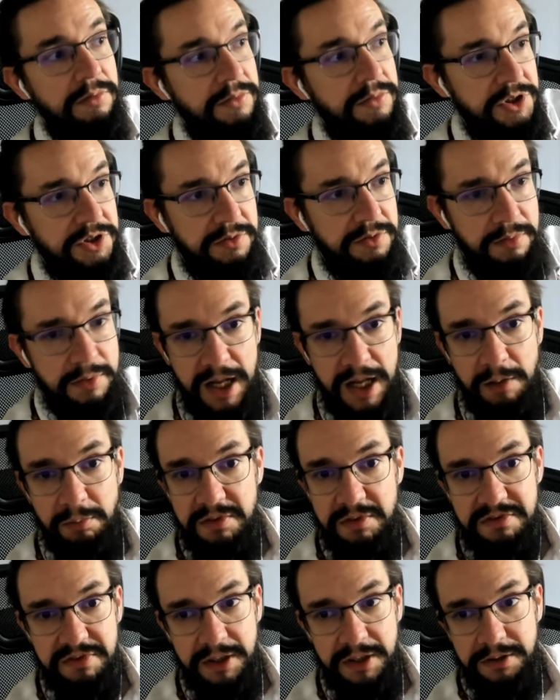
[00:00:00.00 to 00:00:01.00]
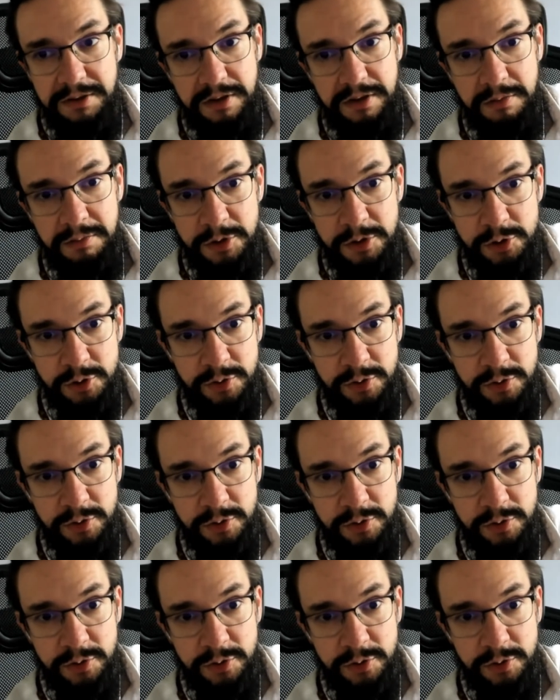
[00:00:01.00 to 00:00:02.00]
Just help me find a mutual
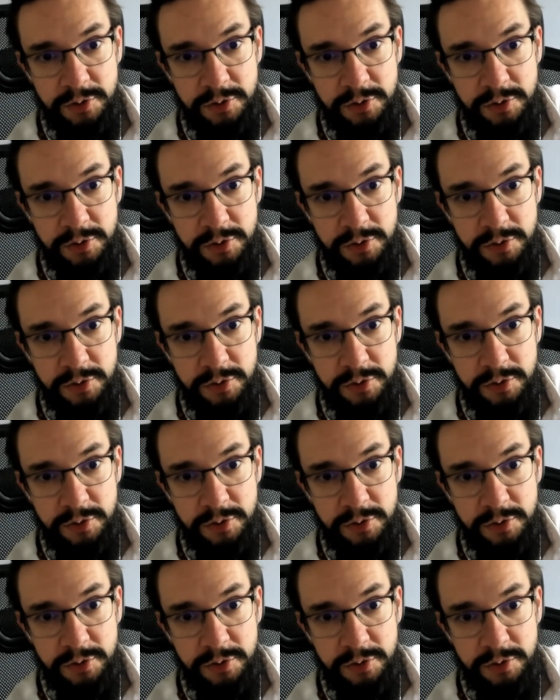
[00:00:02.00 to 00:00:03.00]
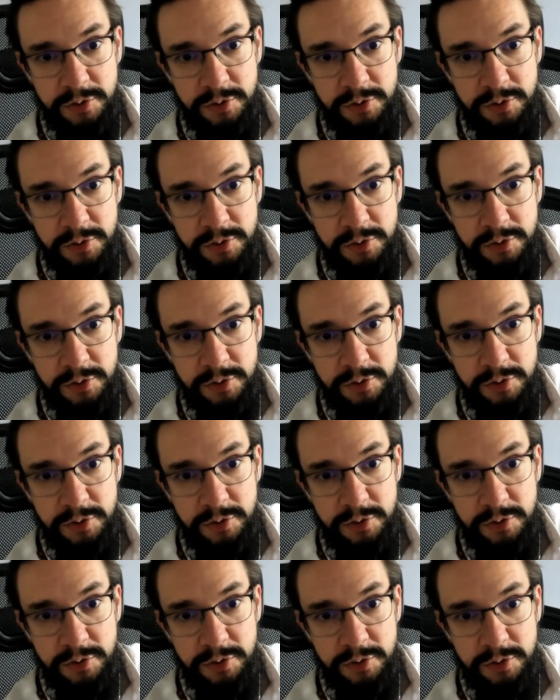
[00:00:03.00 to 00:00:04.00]
slot for a 2-hour
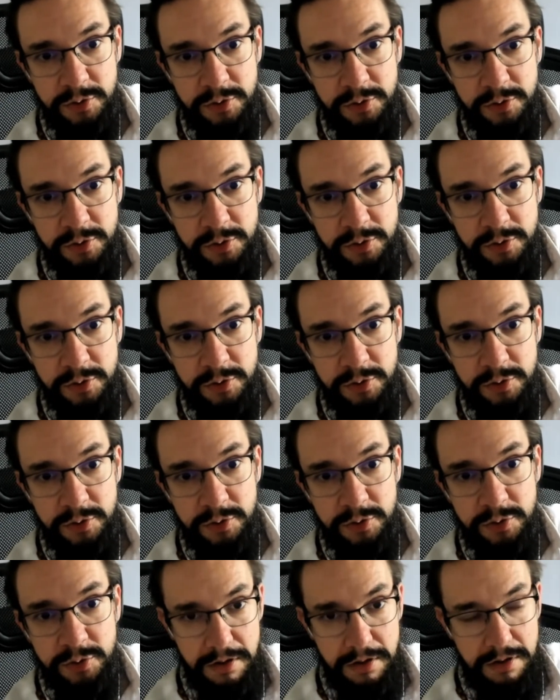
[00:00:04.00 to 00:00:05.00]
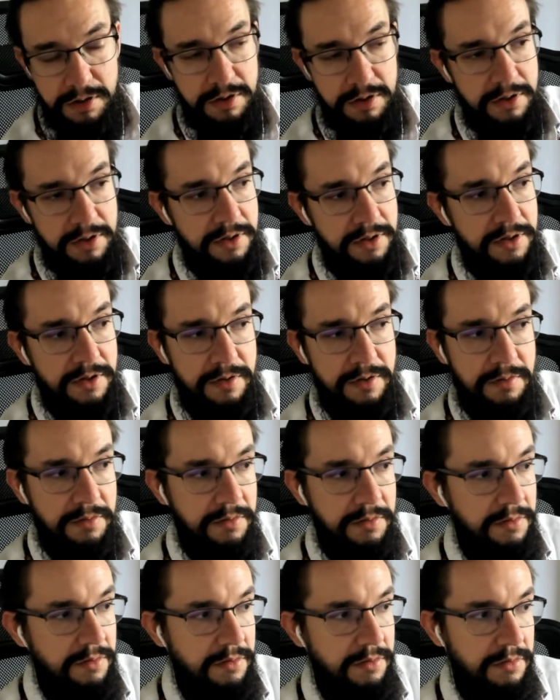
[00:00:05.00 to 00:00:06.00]
pairing session.
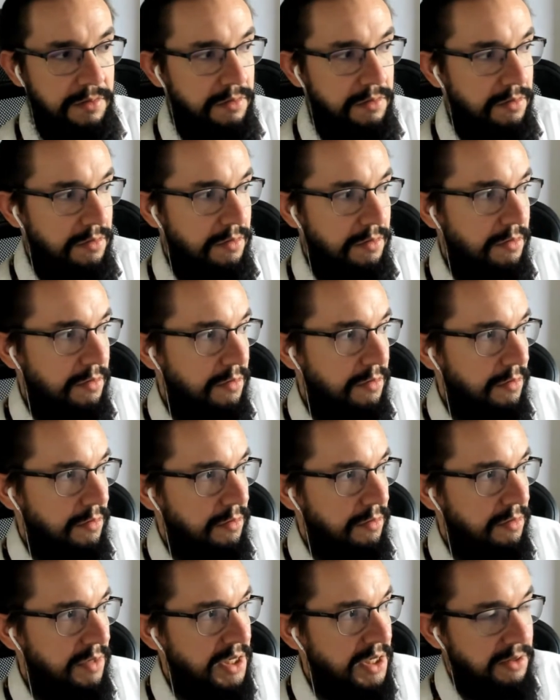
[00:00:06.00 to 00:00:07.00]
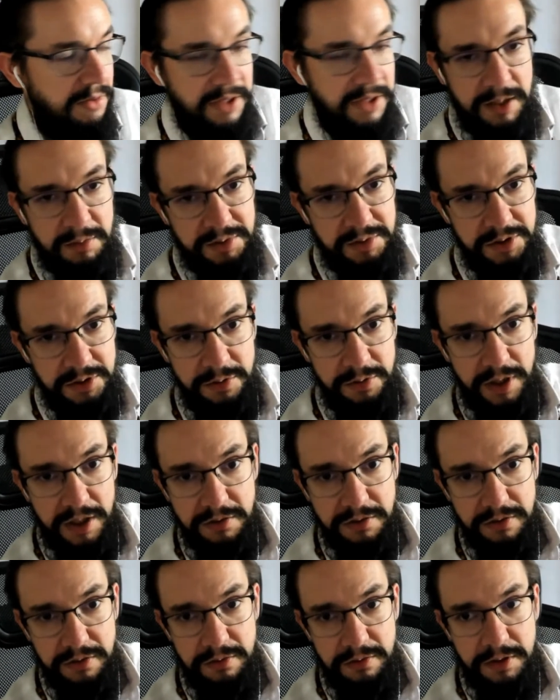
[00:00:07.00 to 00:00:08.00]
And it will help you do
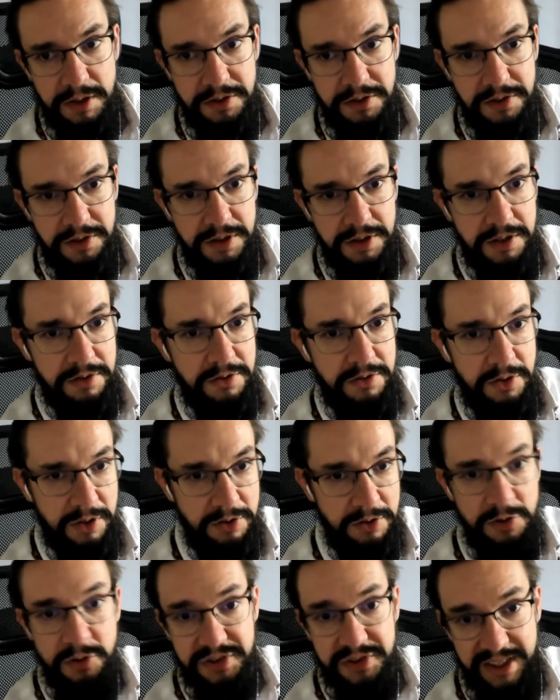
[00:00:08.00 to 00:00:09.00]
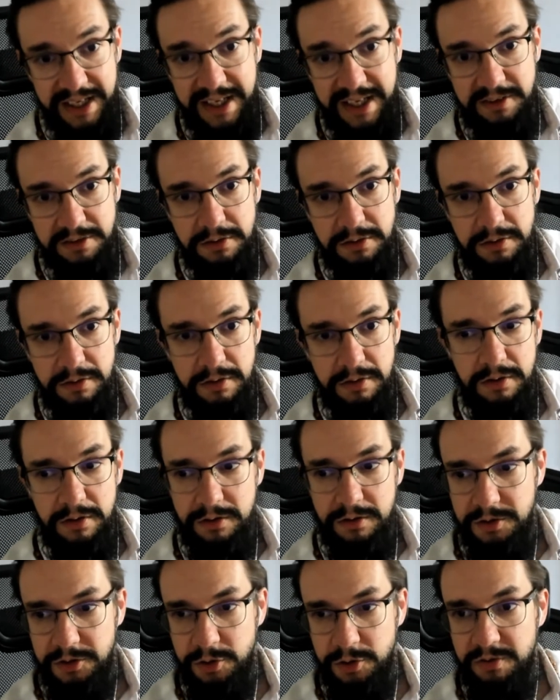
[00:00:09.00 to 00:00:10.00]
that, right? And then you can use that to
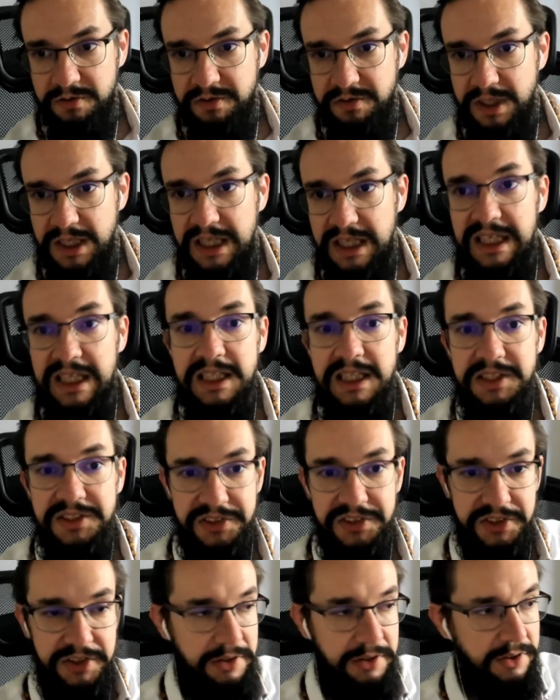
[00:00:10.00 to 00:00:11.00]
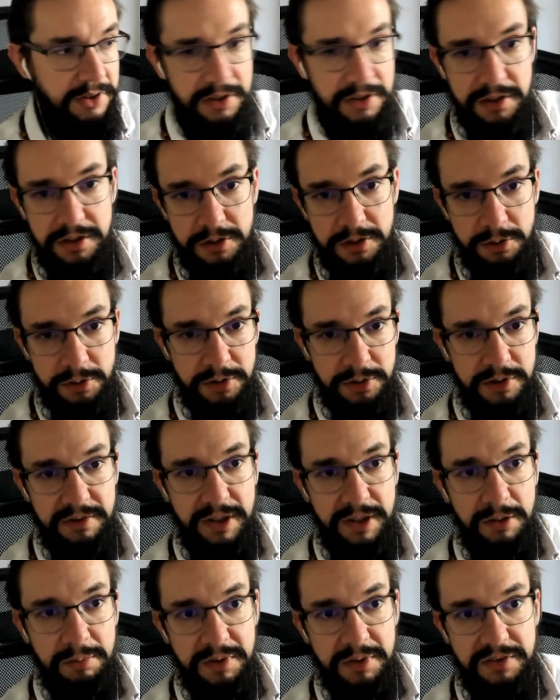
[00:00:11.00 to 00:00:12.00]
sort of ease your
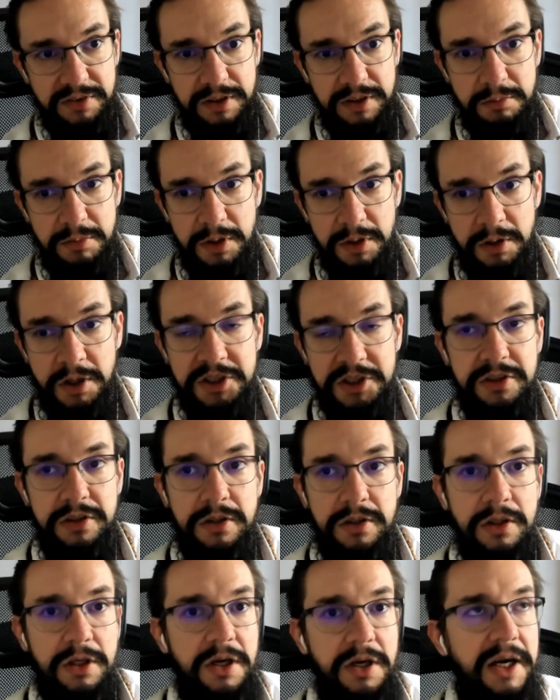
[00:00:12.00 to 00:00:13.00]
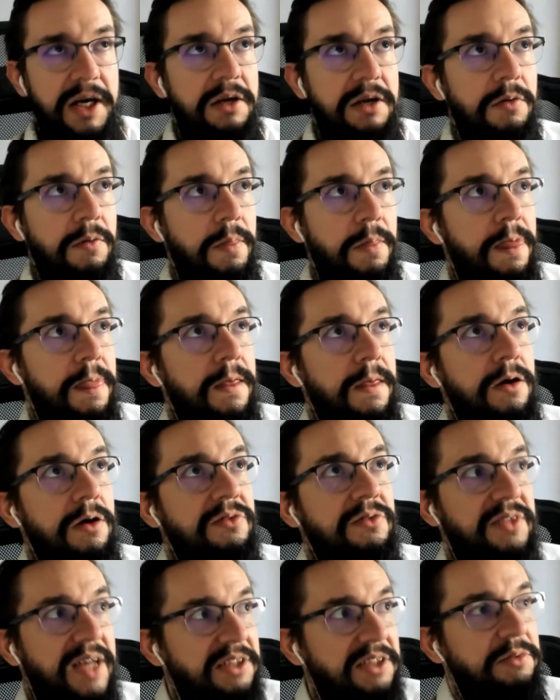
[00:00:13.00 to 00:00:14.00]
development time. Because again,
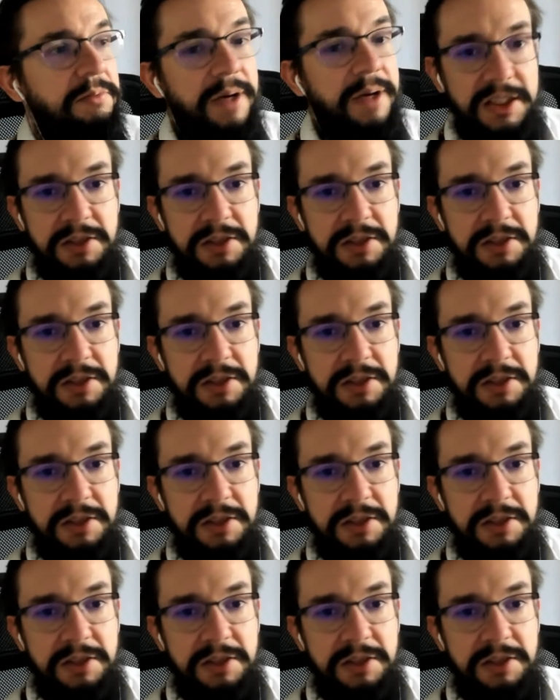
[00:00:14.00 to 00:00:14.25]
that